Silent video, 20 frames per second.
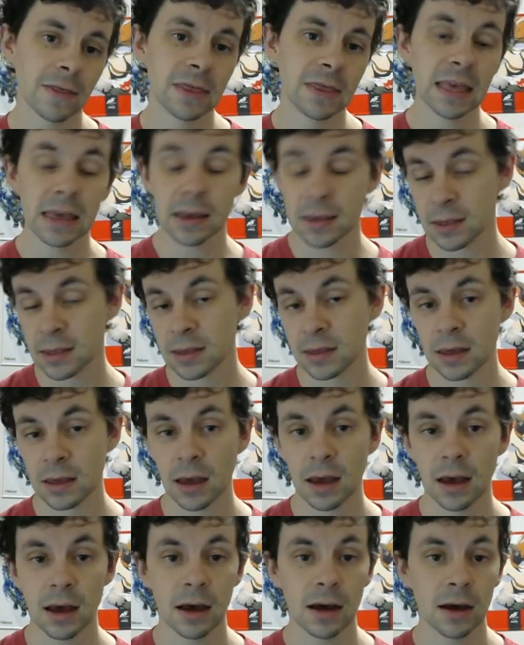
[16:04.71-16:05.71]
this
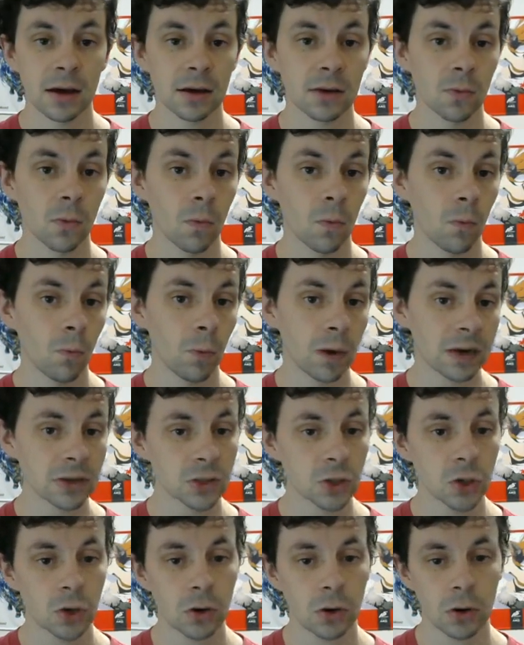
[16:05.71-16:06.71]

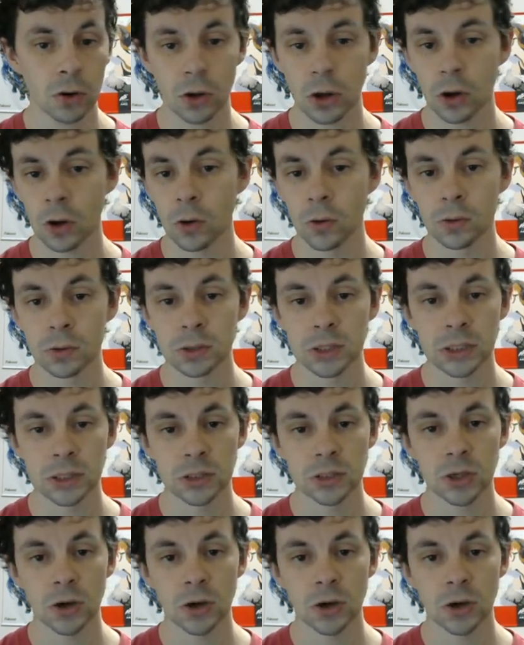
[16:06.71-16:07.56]
winter coat.